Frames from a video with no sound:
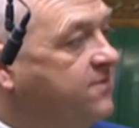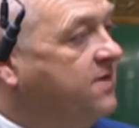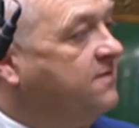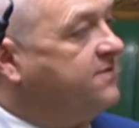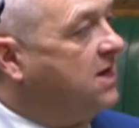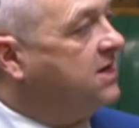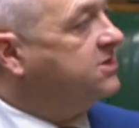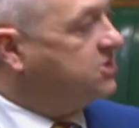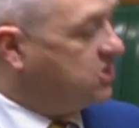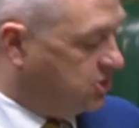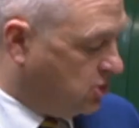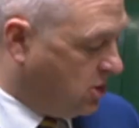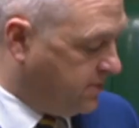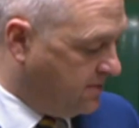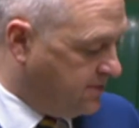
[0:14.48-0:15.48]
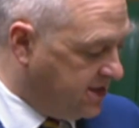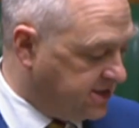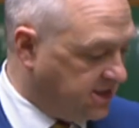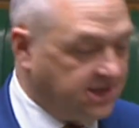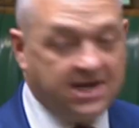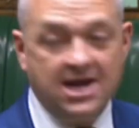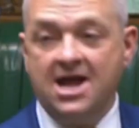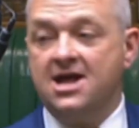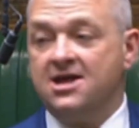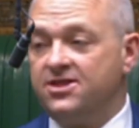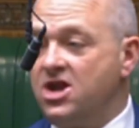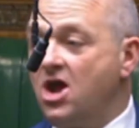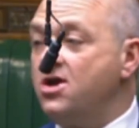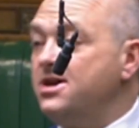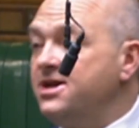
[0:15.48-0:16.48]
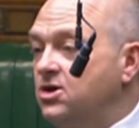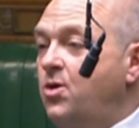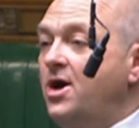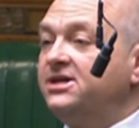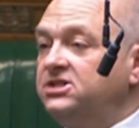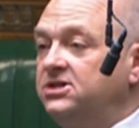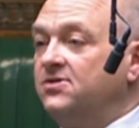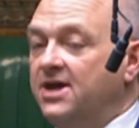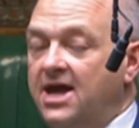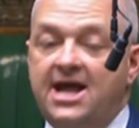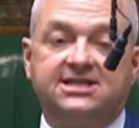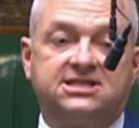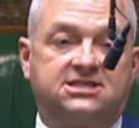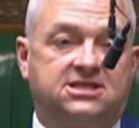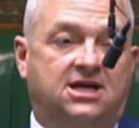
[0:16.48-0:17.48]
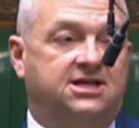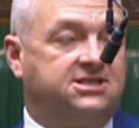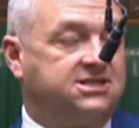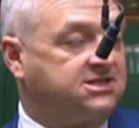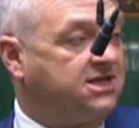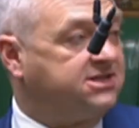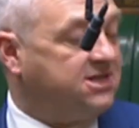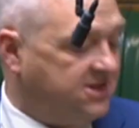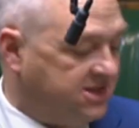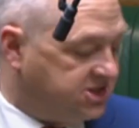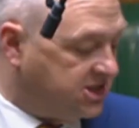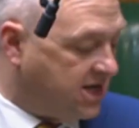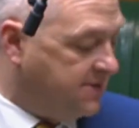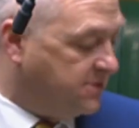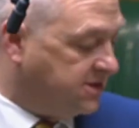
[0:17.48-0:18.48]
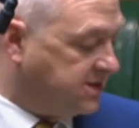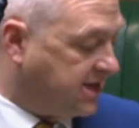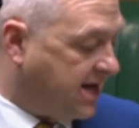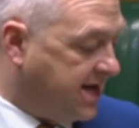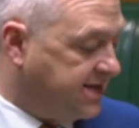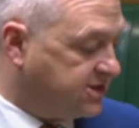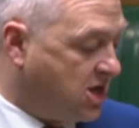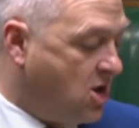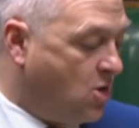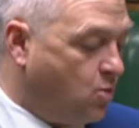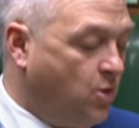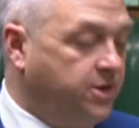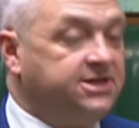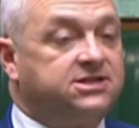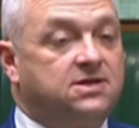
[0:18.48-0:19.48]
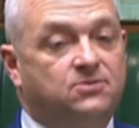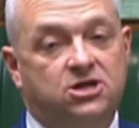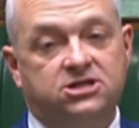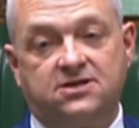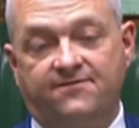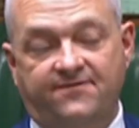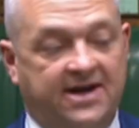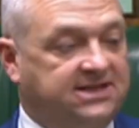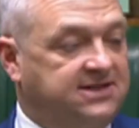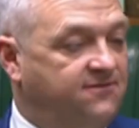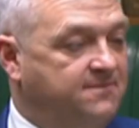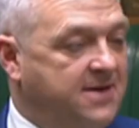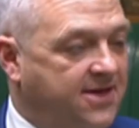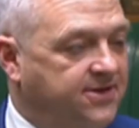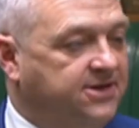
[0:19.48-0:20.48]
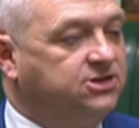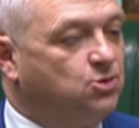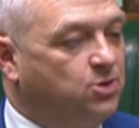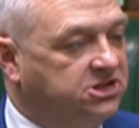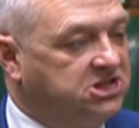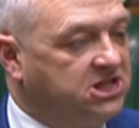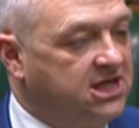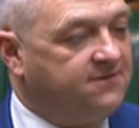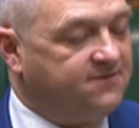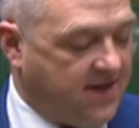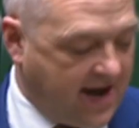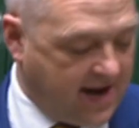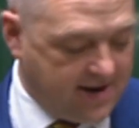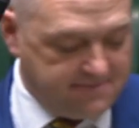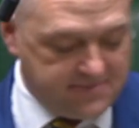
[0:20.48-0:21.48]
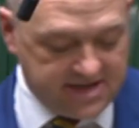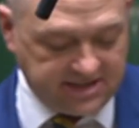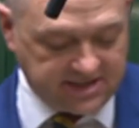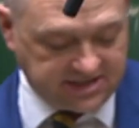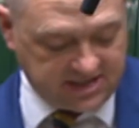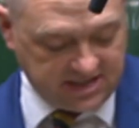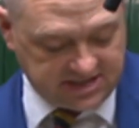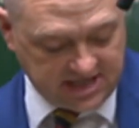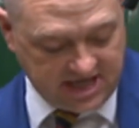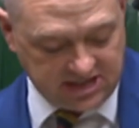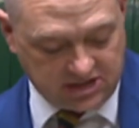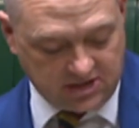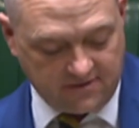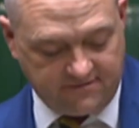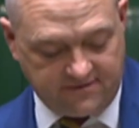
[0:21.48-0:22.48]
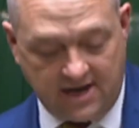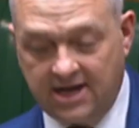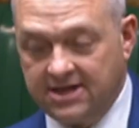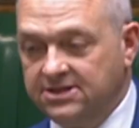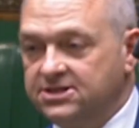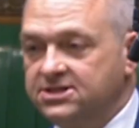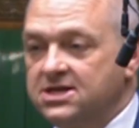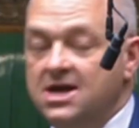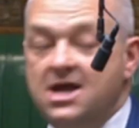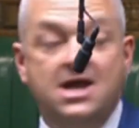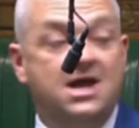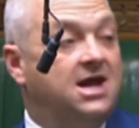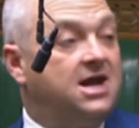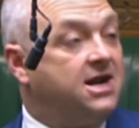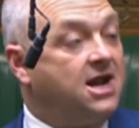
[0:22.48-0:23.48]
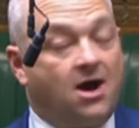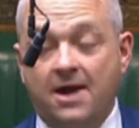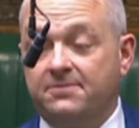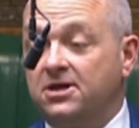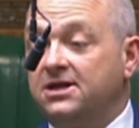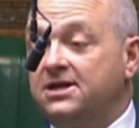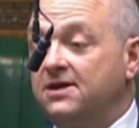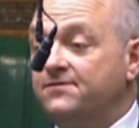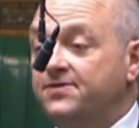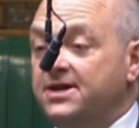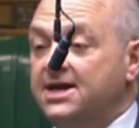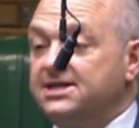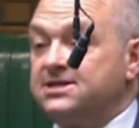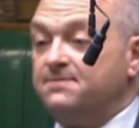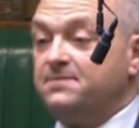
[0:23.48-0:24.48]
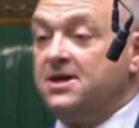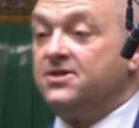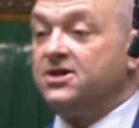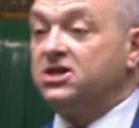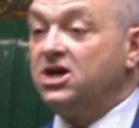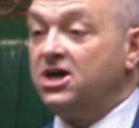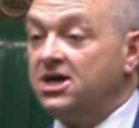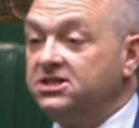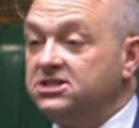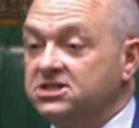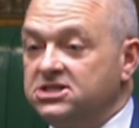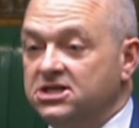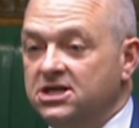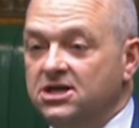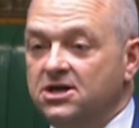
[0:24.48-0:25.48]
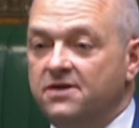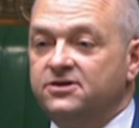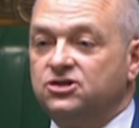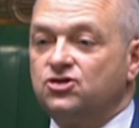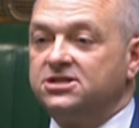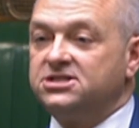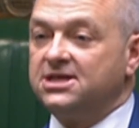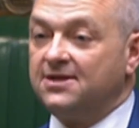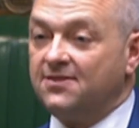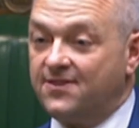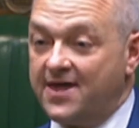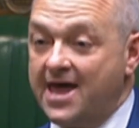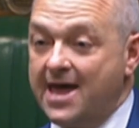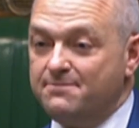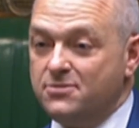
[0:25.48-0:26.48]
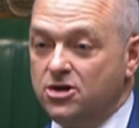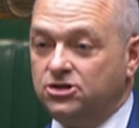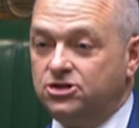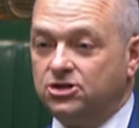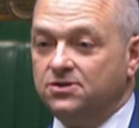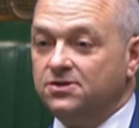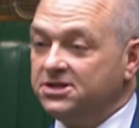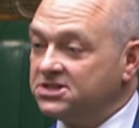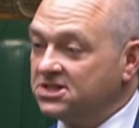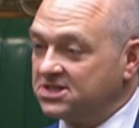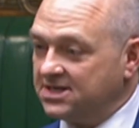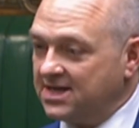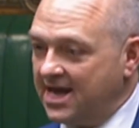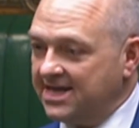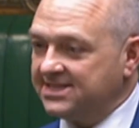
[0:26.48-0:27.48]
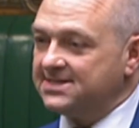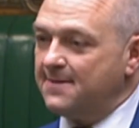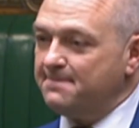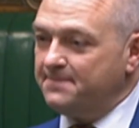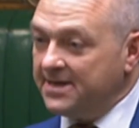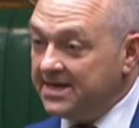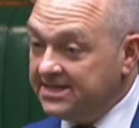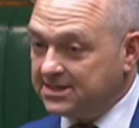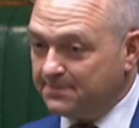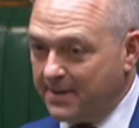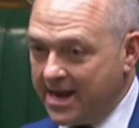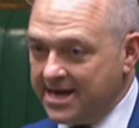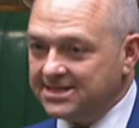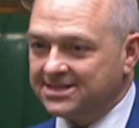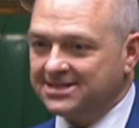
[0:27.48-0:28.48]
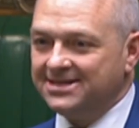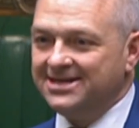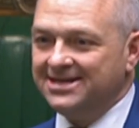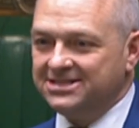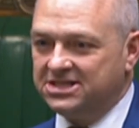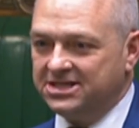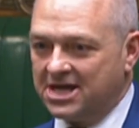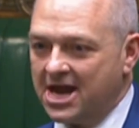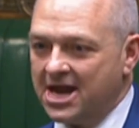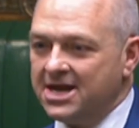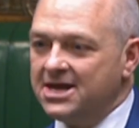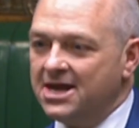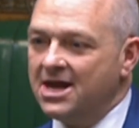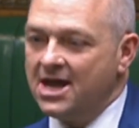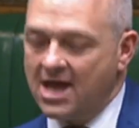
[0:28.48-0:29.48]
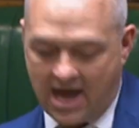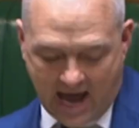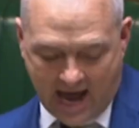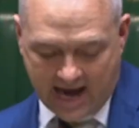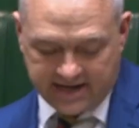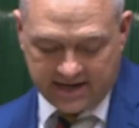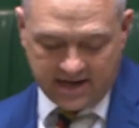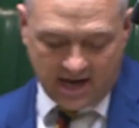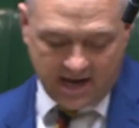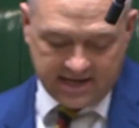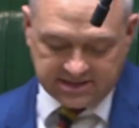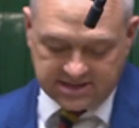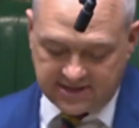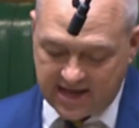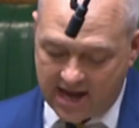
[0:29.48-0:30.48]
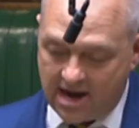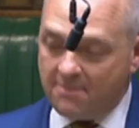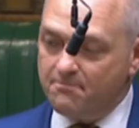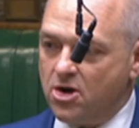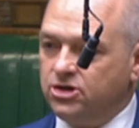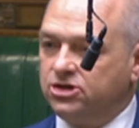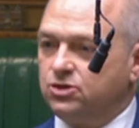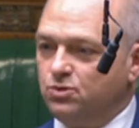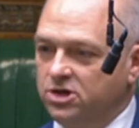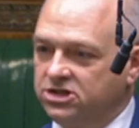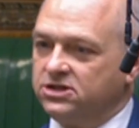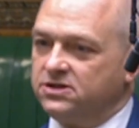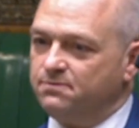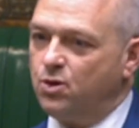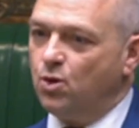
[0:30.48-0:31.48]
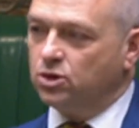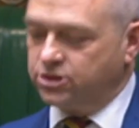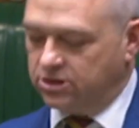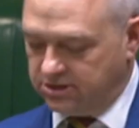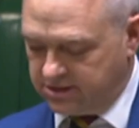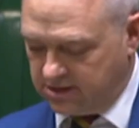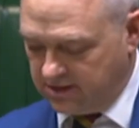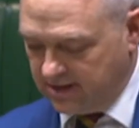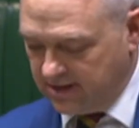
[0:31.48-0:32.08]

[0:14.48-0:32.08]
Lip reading: for the violence to stop immediately. The only question that exercises us in this chamber today is what is the most effective method to achieve that immediate cessation of violence? Now, I'm going to give the SNP the courtesy of addressing their motion. This is an SNP debate today, and it's their motion which is important.